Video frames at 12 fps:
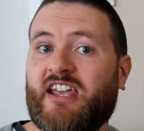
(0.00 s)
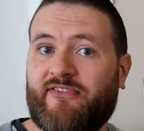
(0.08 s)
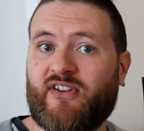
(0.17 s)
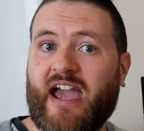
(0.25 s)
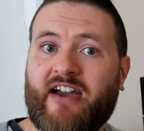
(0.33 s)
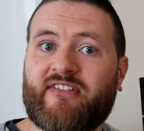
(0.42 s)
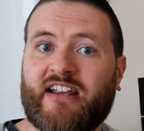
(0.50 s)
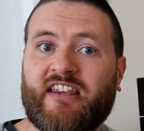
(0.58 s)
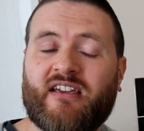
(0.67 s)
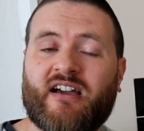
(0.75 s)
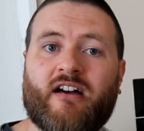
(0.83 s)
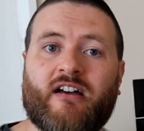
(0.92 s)
if you have
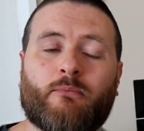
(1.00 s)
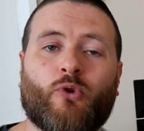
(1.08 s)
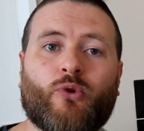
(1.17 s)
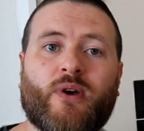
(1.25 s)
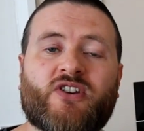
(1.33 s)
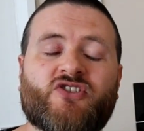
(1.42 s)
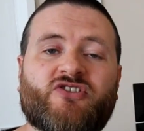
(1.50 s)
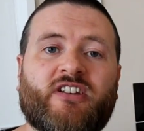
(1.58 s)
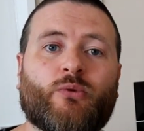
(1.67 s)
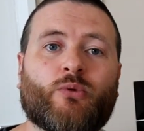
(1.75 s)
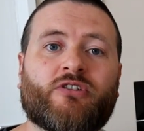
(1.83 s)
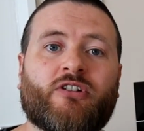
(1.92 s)
any more questions that
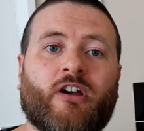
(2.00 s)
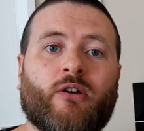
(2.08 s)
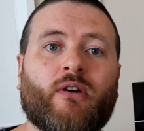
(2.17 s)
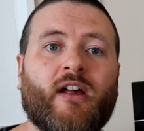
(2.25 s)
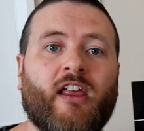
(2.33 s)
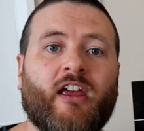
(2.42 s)
you want to know